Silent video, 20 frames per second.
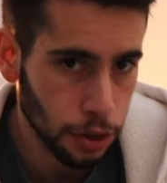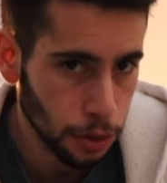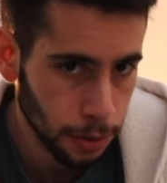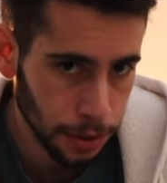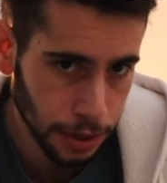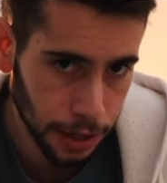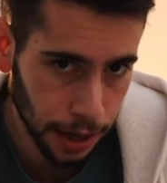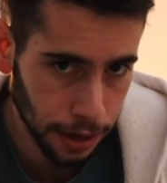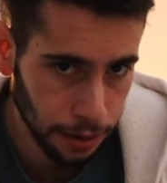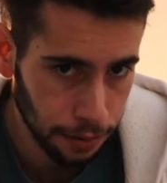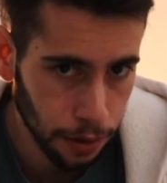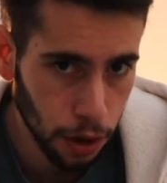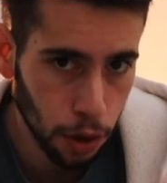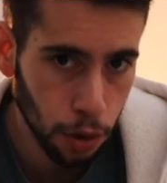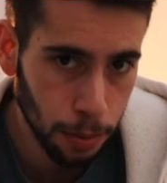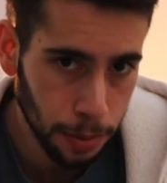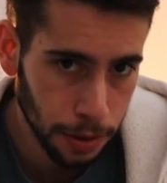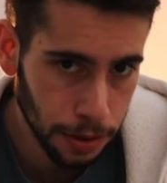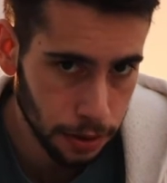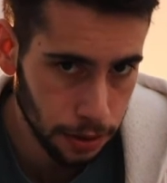was kind of
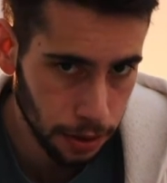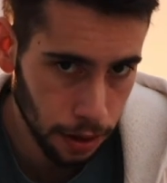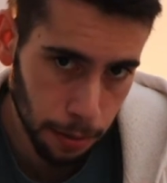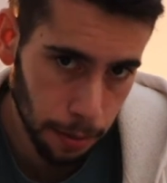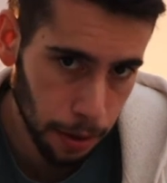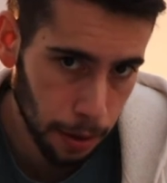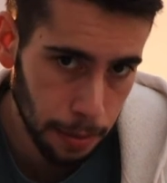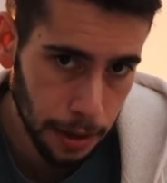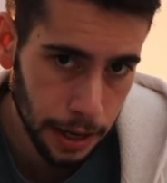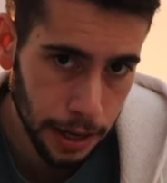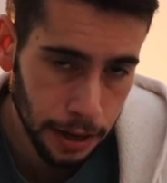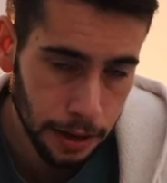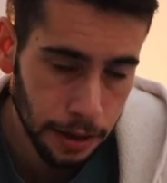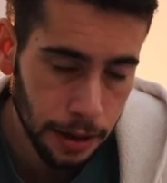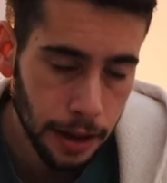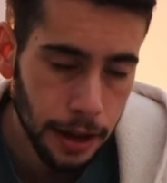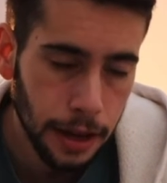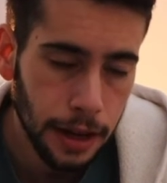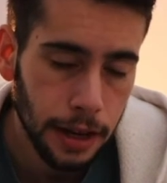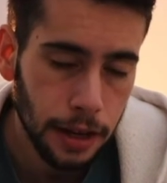open to the public.
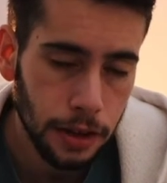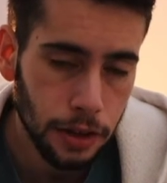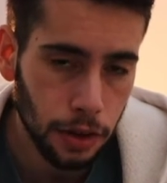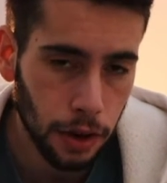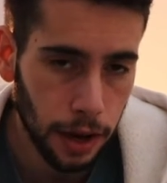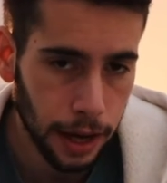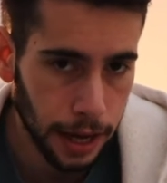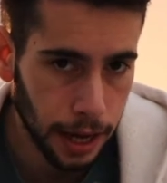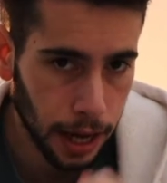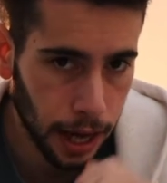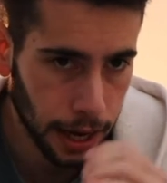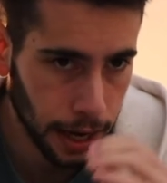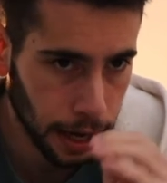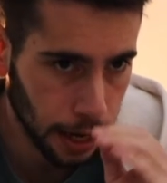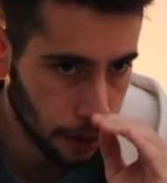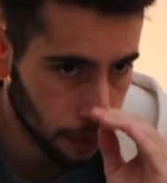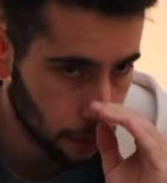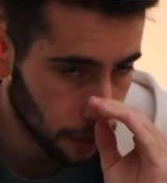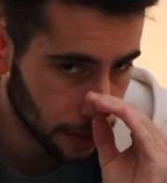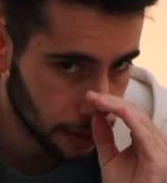So I kind
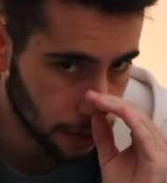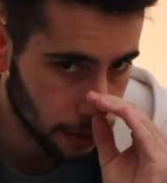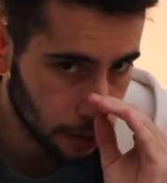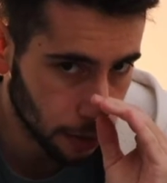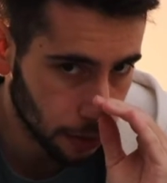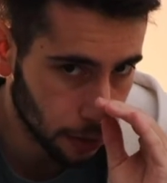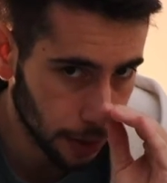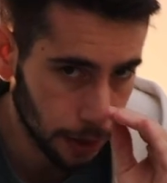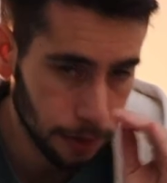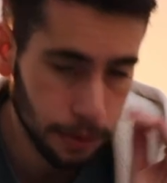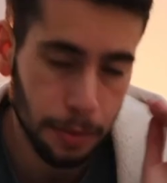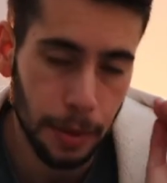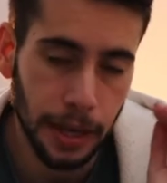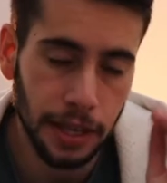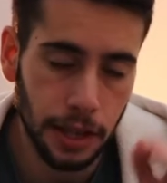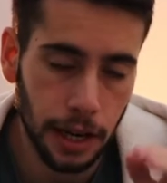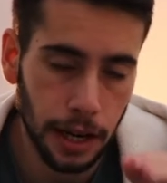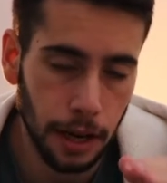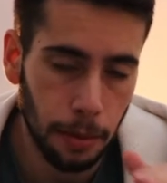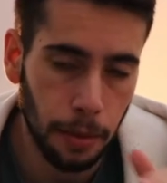of went to, it was
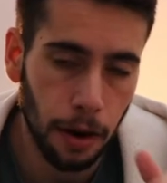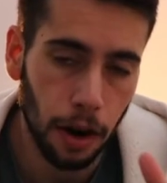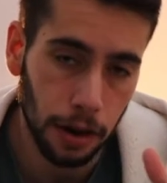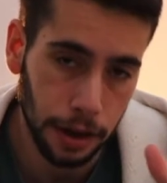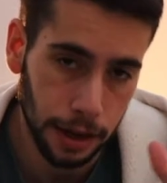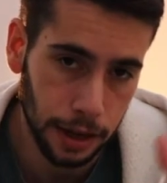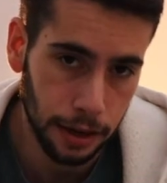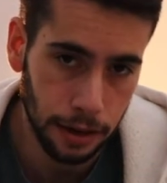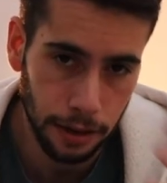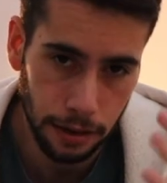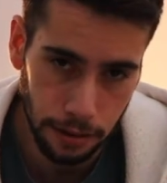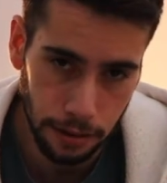basically a parking